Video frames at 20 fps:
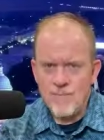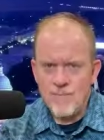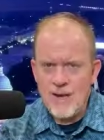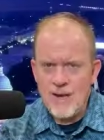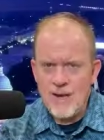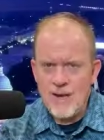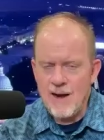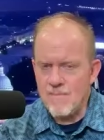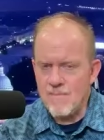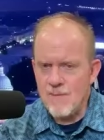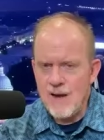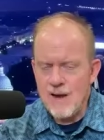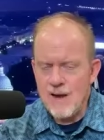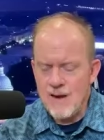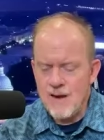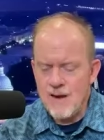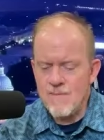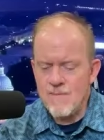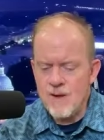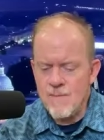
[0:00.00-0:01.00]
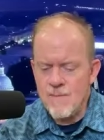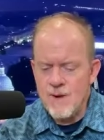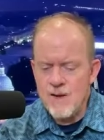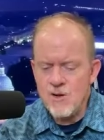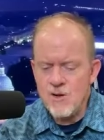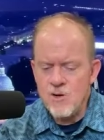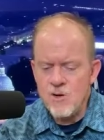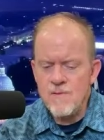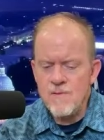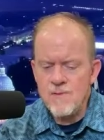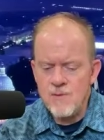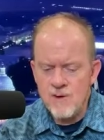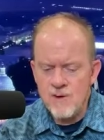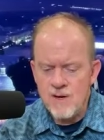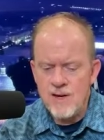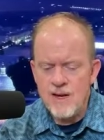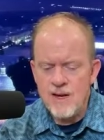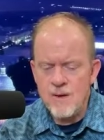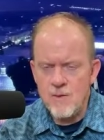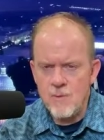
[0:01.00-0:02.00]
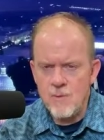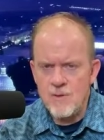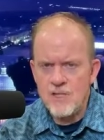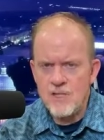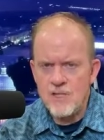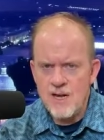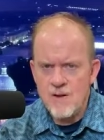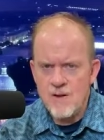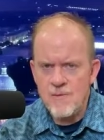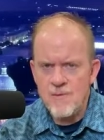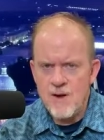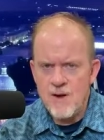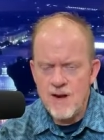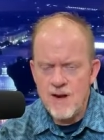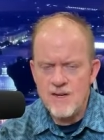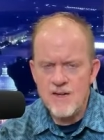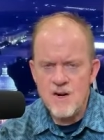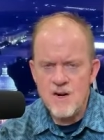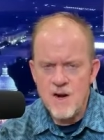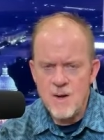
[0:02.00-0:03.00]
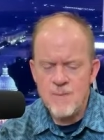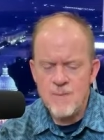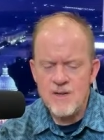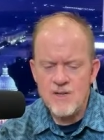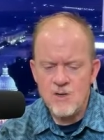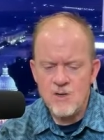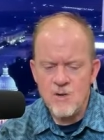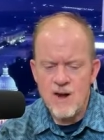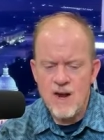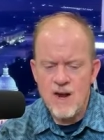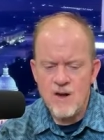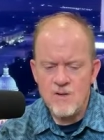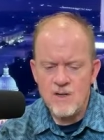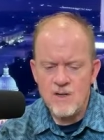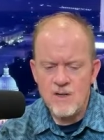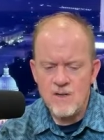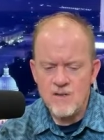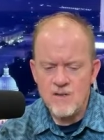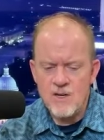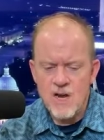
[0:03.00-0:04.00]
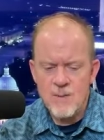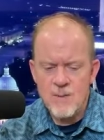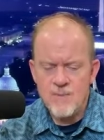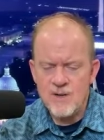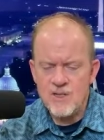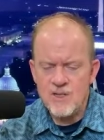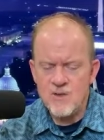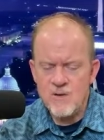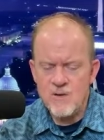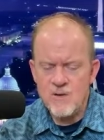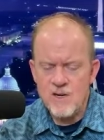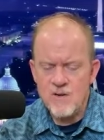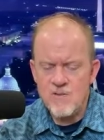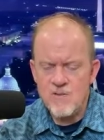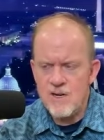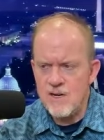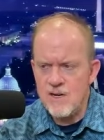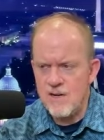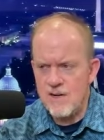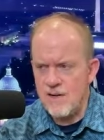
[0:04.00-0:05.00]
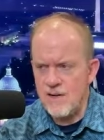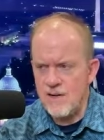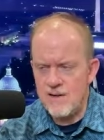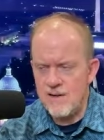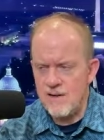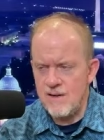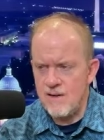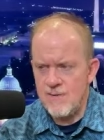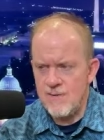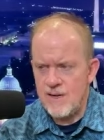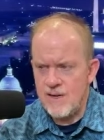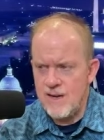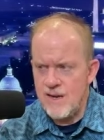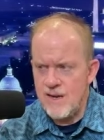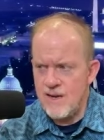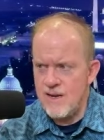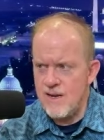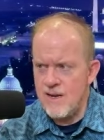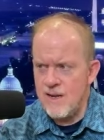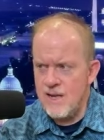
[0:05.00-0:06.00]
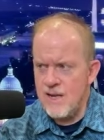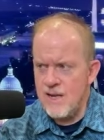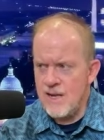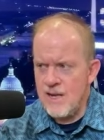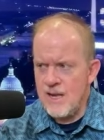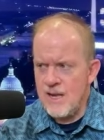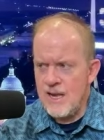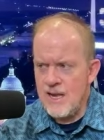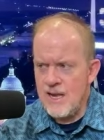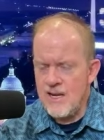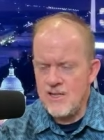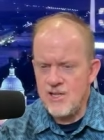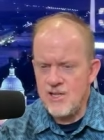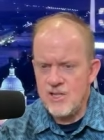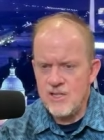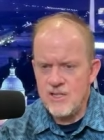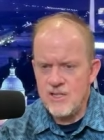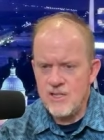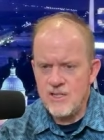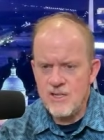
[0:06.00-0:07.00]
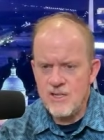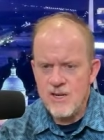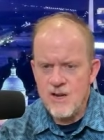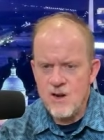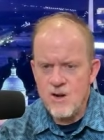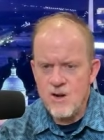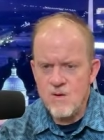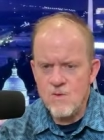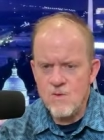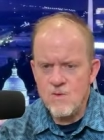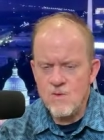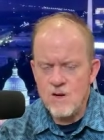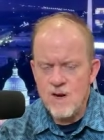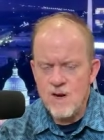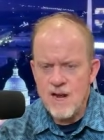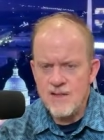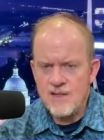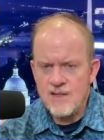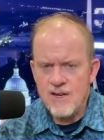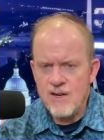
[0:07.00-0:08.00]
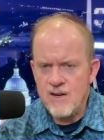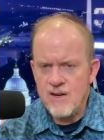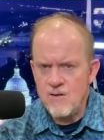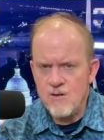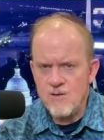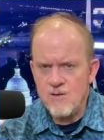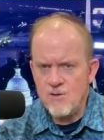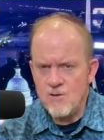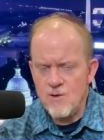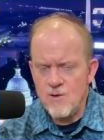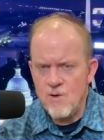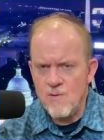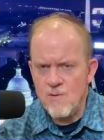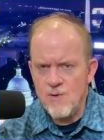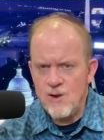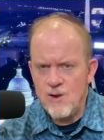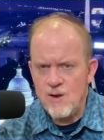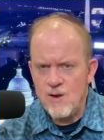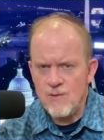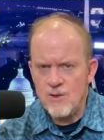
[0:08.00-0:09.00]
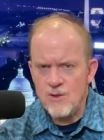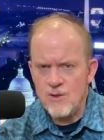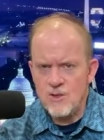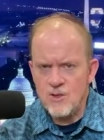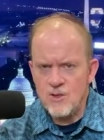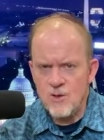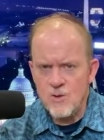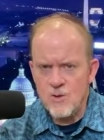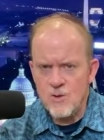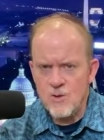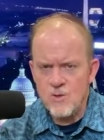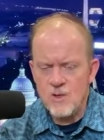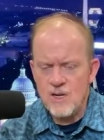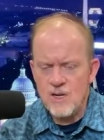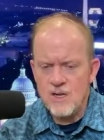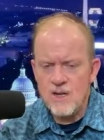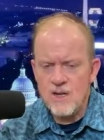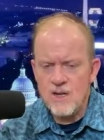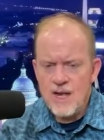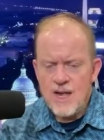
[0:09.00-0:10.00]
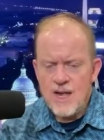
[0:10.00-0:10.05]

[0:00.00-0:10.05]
Yeah, yeah. I, I mean, good for him. And we just got to find common ground on topics we agree on. And yeah. I mean, he he just you know got the hero trophy for this whole uh,